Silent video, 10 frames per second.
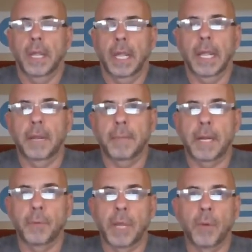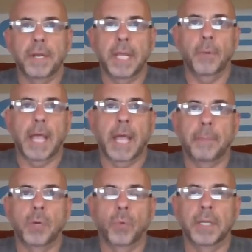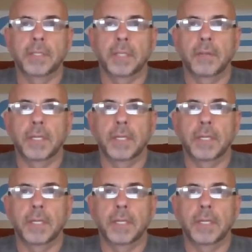And anyway, one day what happened was